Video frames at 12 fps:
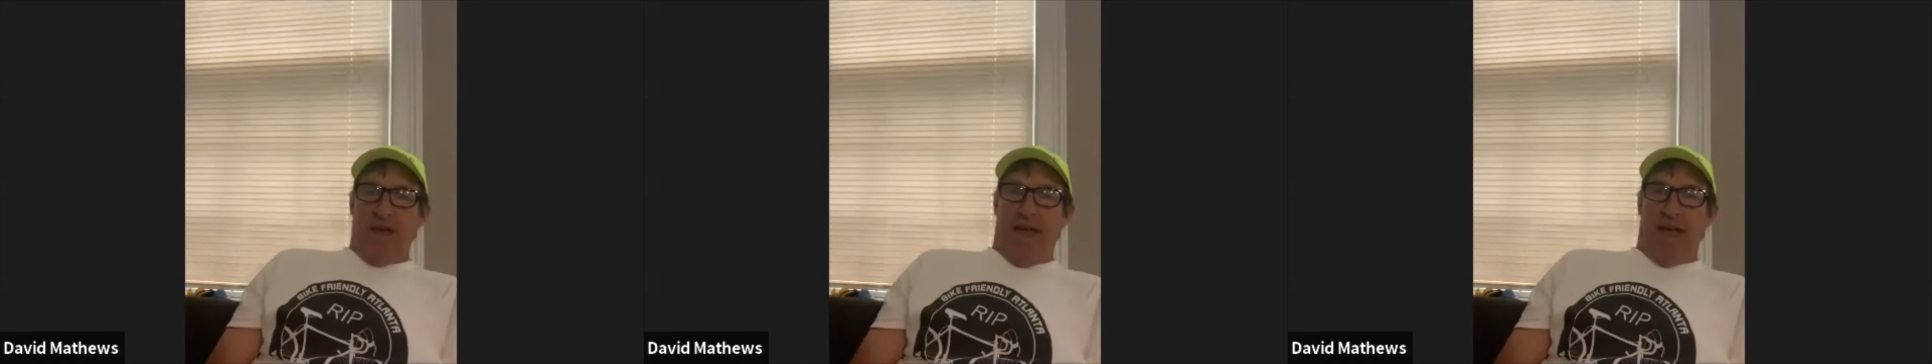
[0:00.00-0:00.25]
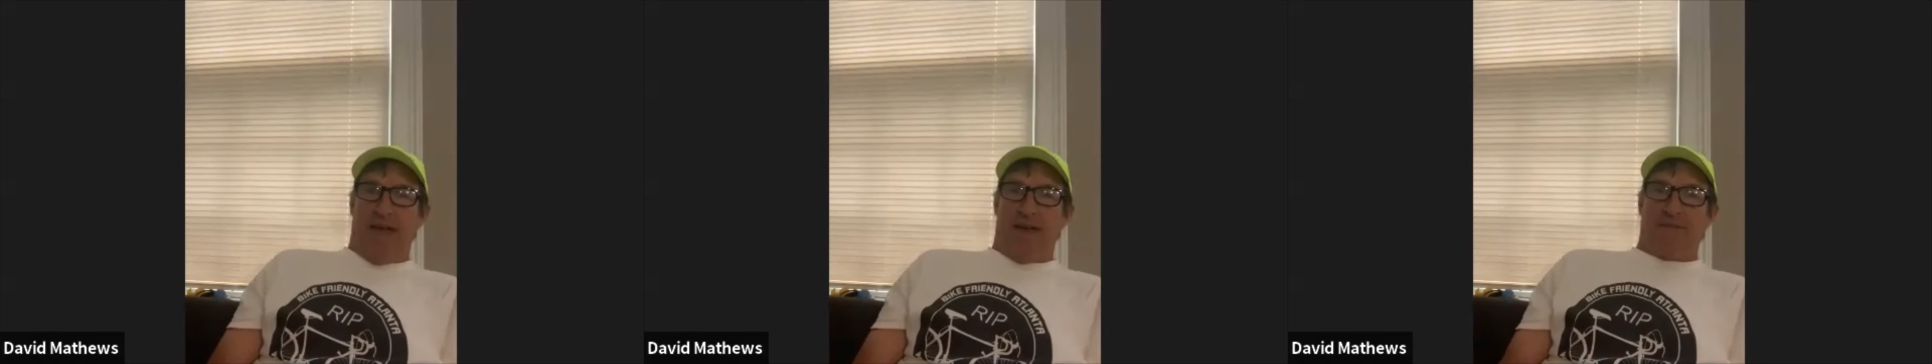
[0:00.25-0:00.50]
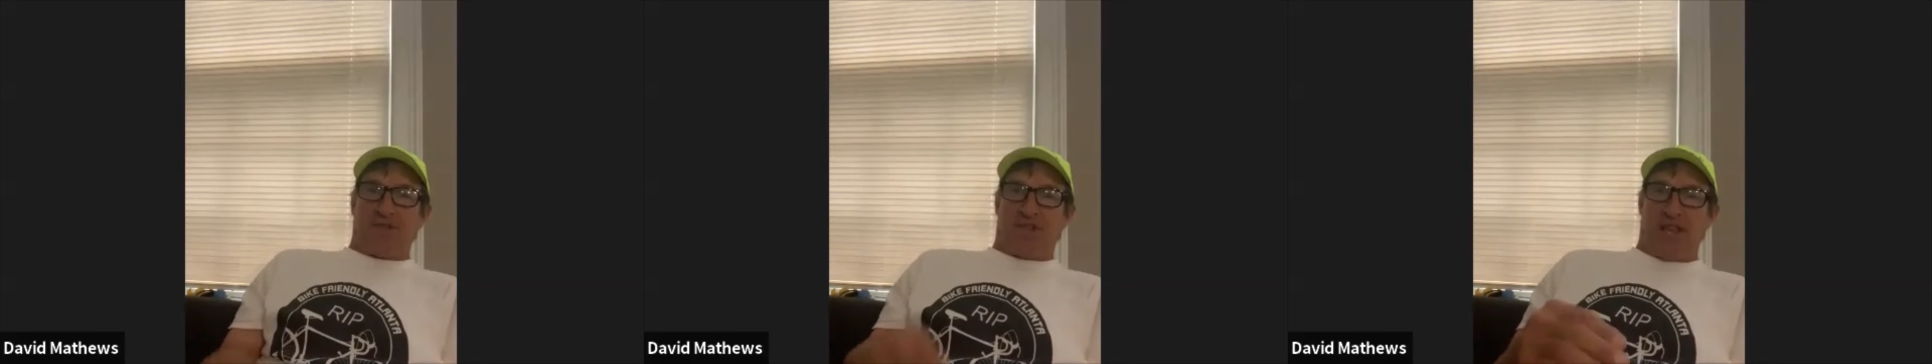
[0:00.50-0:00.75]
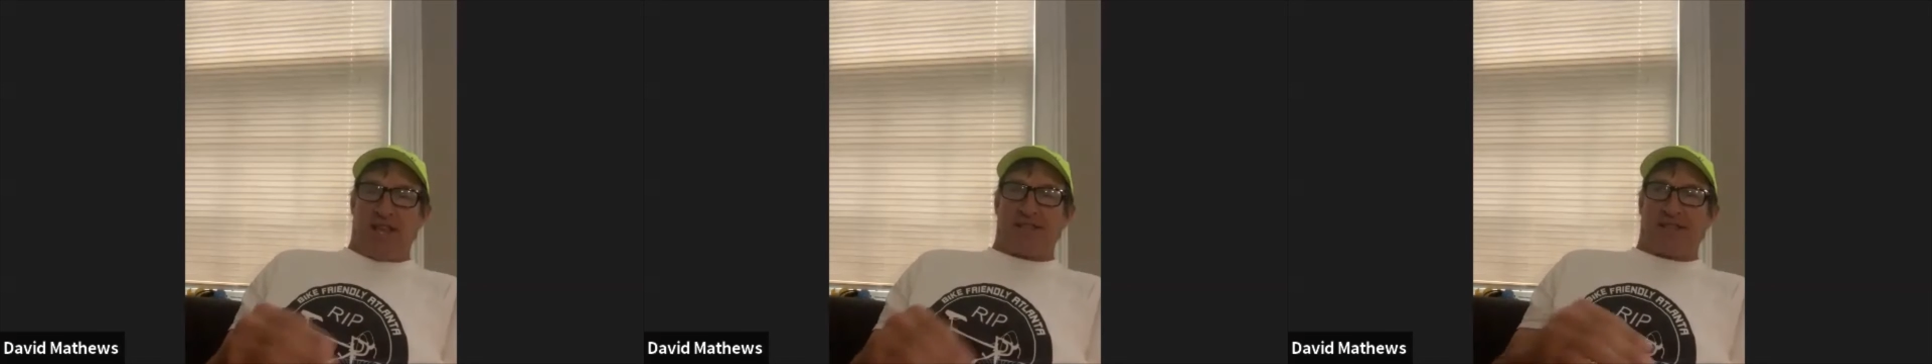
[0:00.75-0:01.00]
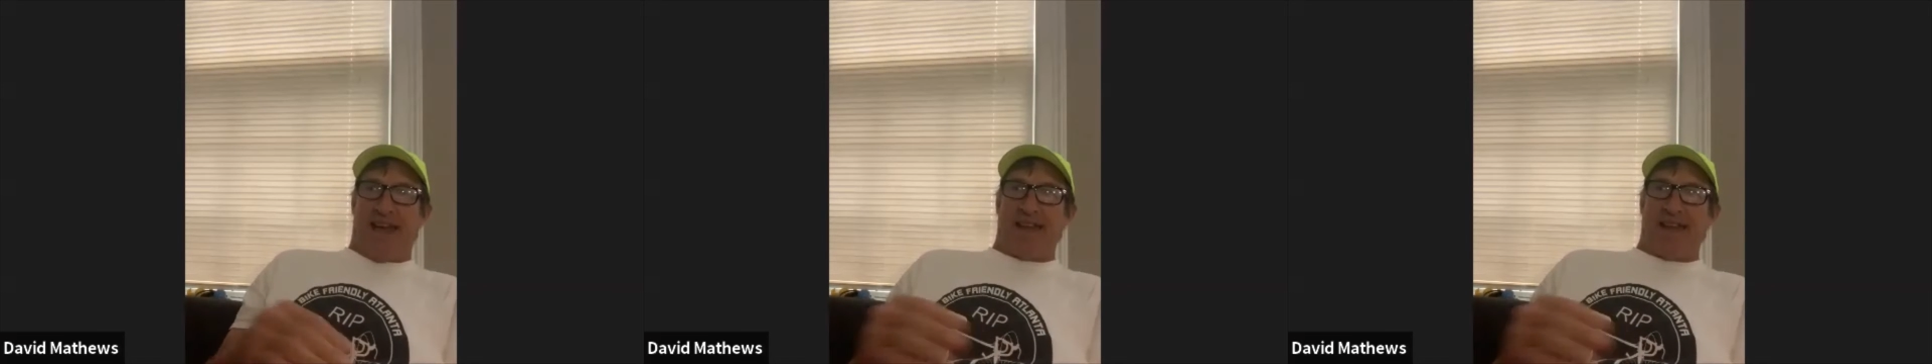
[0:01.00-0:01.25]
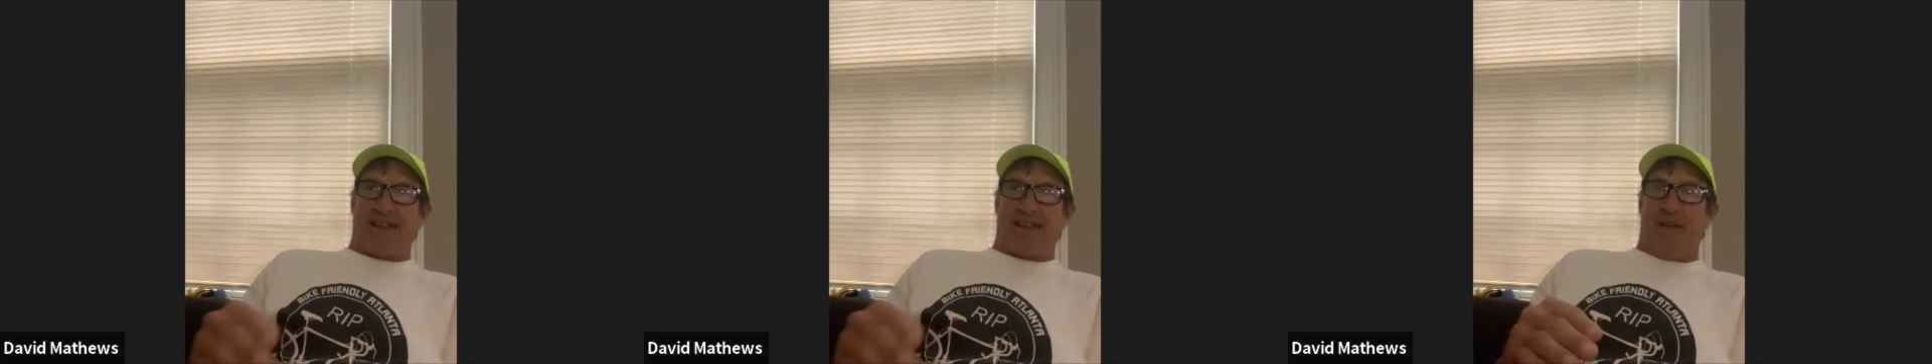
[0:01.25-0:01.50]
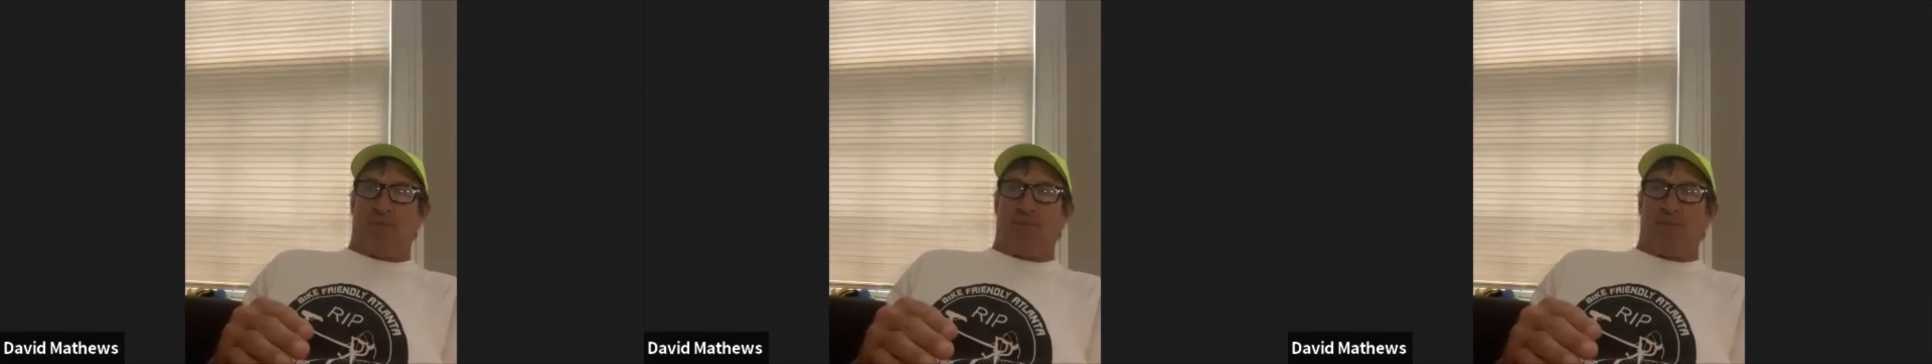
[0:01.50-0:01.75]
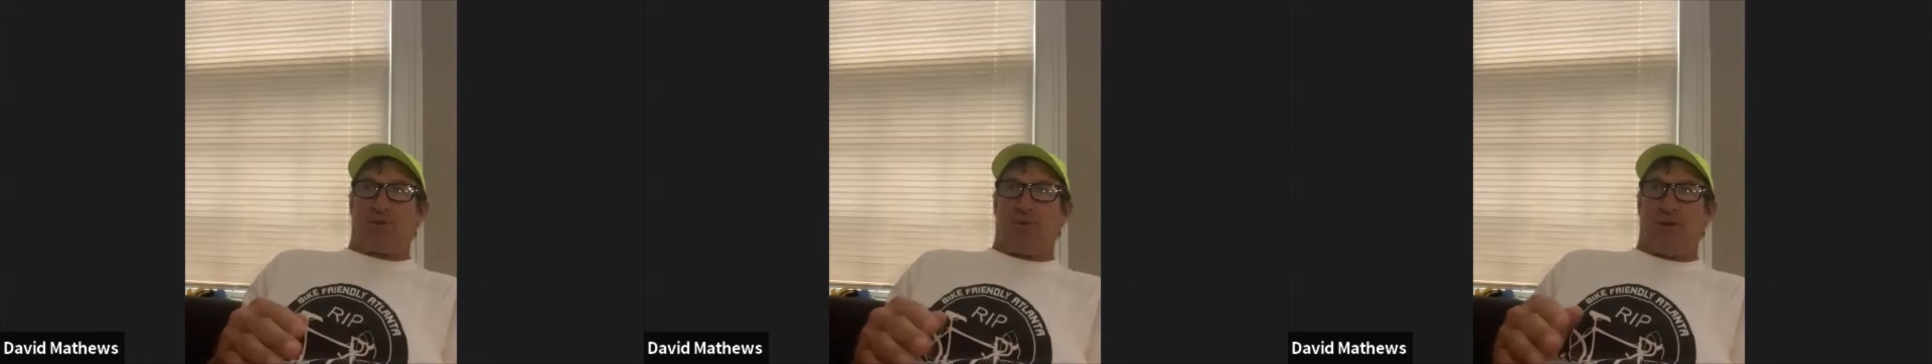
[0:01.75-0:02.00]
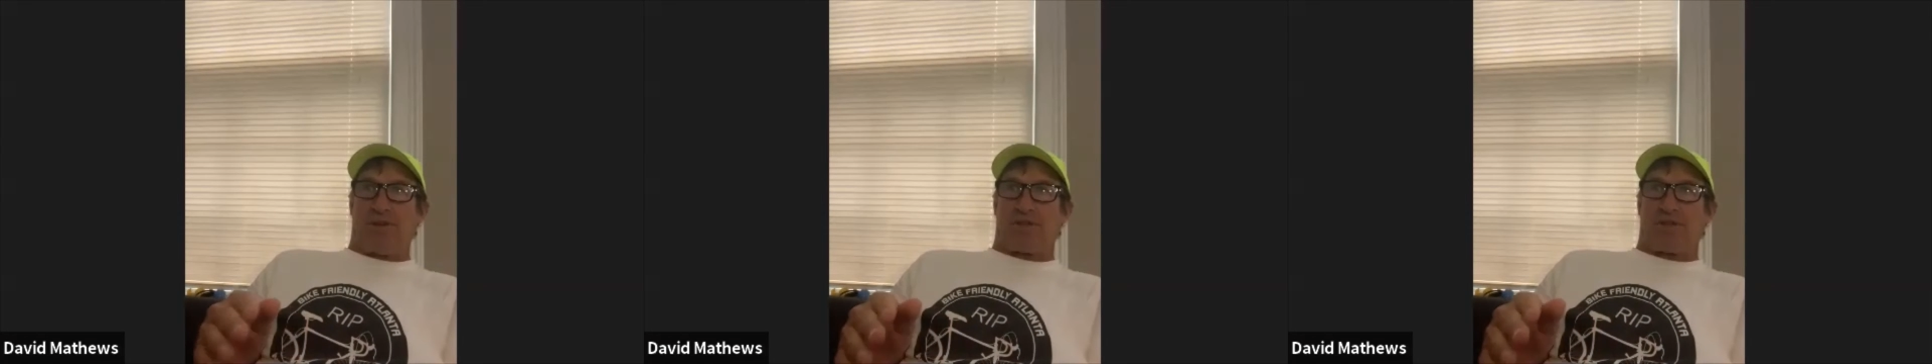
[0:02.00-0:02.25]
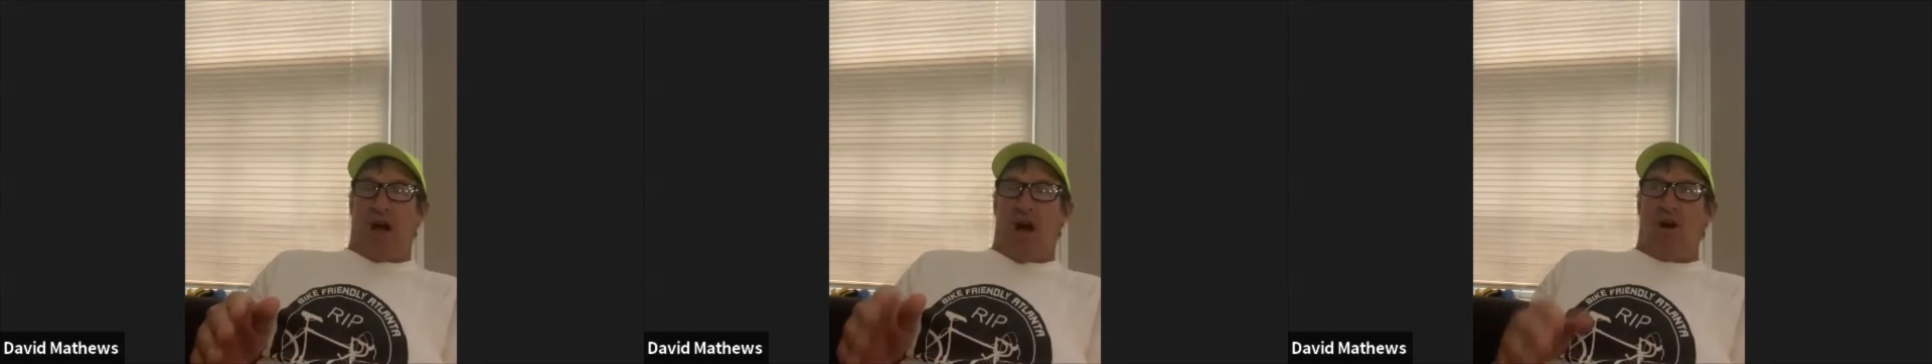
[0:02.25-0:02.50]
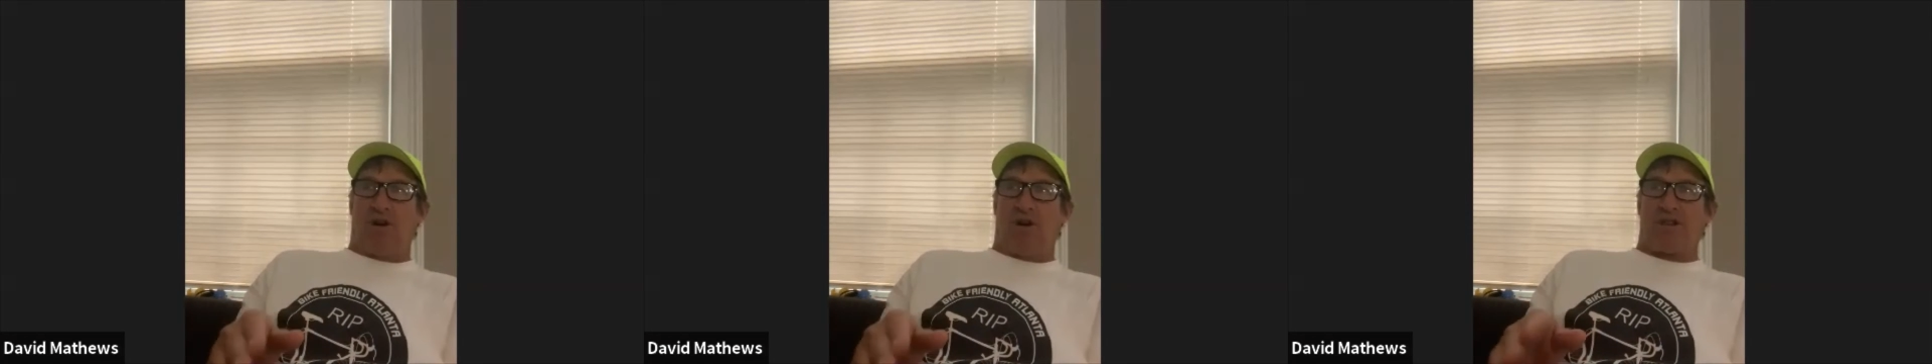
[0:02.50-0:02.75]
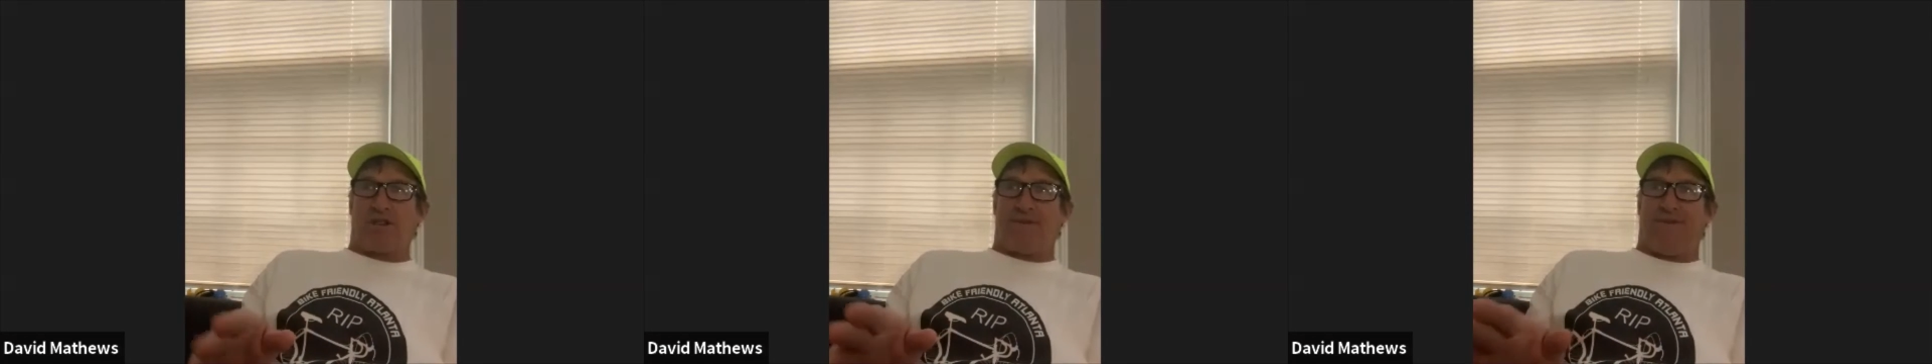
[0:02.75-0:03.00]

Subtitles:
And since that day, which was August